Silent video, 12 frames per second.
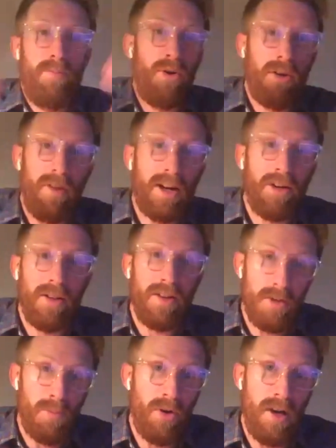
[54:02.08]
broken record at
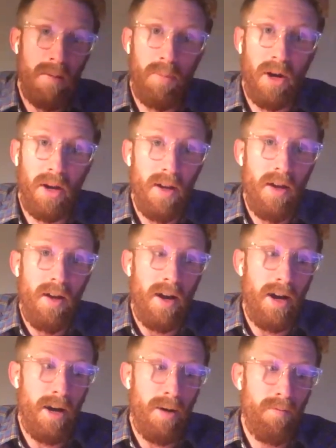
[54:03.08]
this point, but
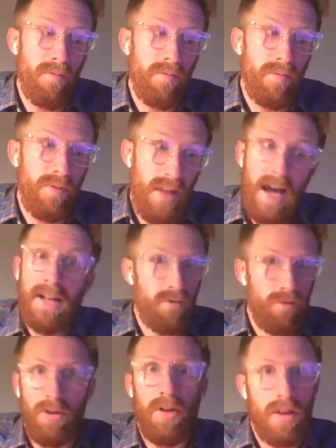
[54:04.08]
that's
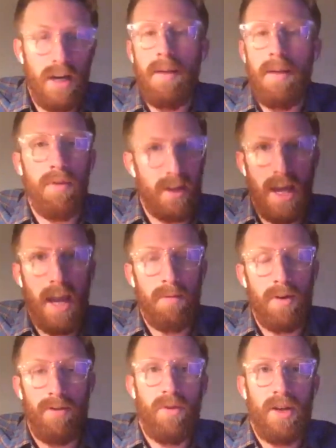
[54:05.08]
really the name of the game.
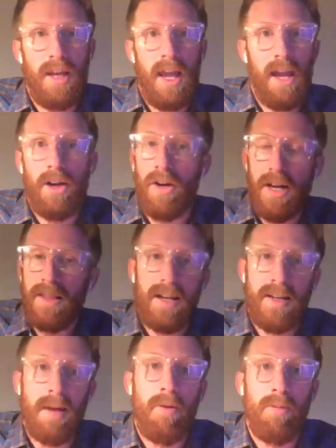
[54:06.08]
And if we can't create
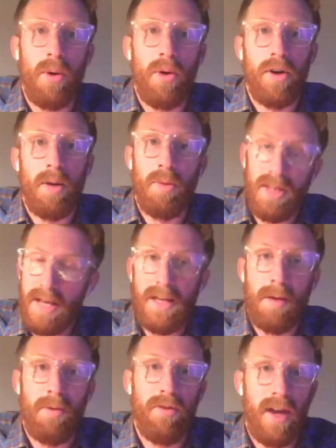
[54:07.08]
that type of program with that
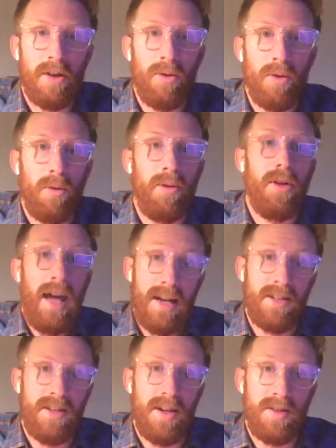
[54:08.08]
type of equitable
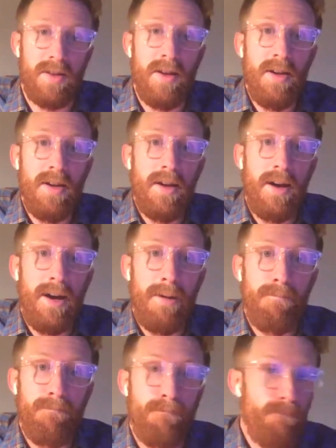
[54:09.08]
access,
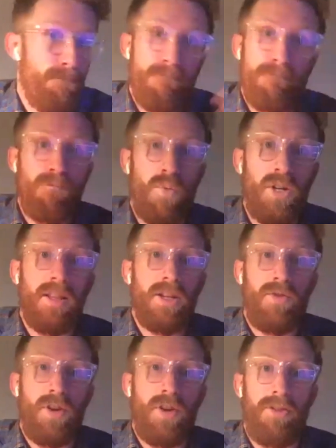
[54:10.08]
we did
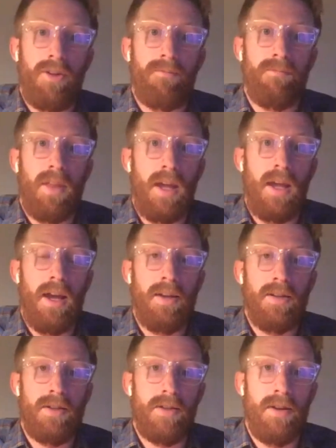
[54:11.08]
this for nothing.
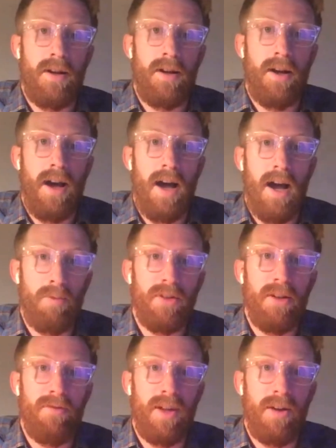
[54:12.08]
And I
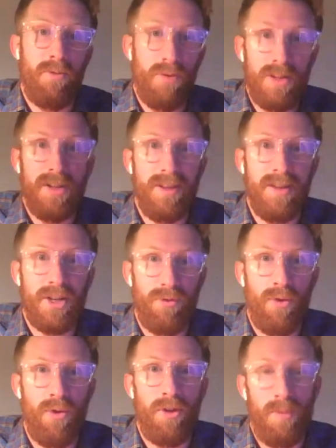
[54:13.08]
believe that we did this
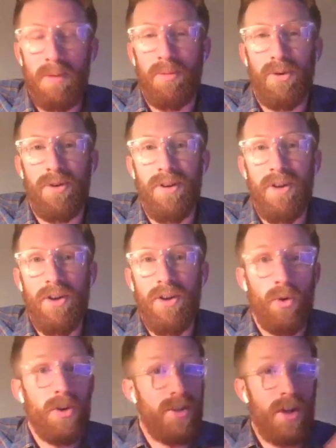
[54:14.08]
for the people
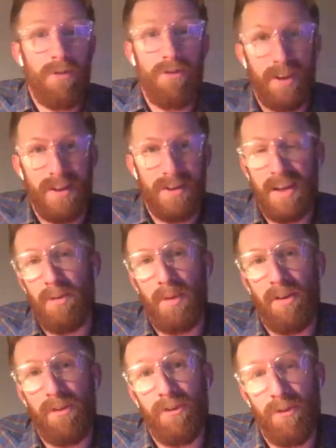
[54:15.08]
who are suffering, that stand to
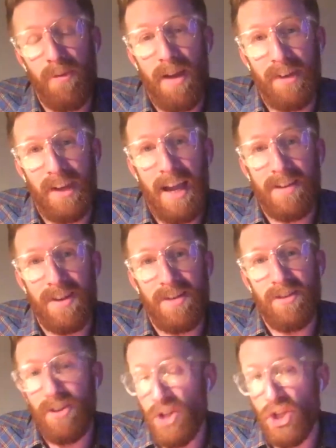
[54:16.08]
benefit from having
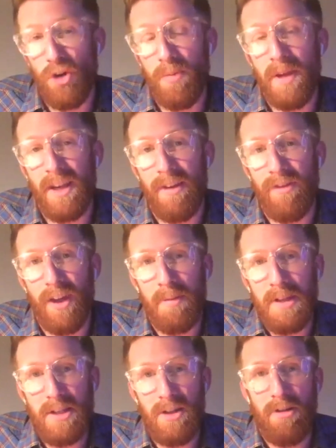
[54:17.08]
access. And there's so many of them.
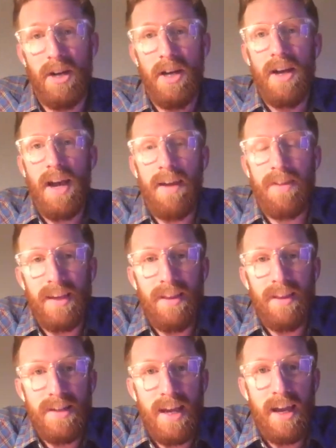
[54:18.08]
And so at the end
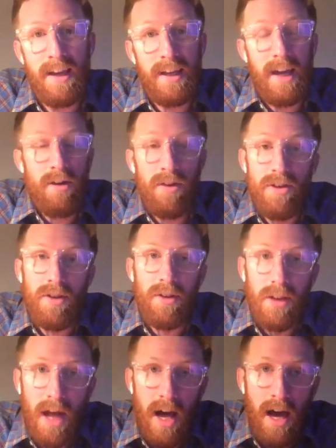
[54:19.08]
of the day, again, there's a
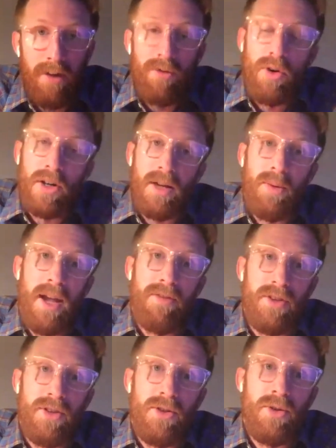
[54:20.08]
lot of work that we have
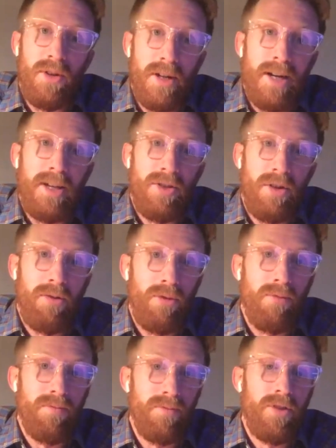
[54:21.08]
to do
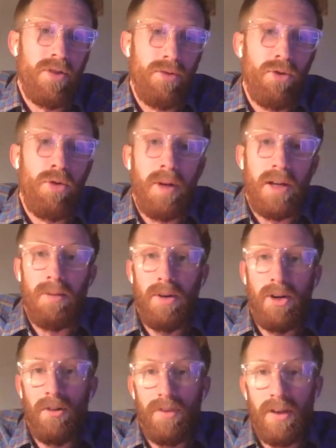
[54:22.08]
during the rulemaking
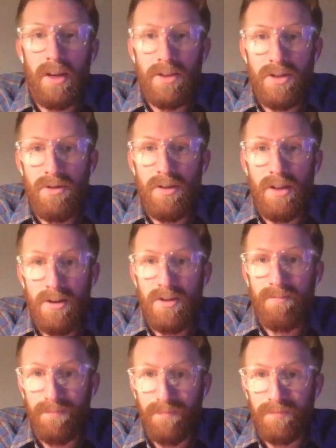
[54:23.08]
period of the next 2 years.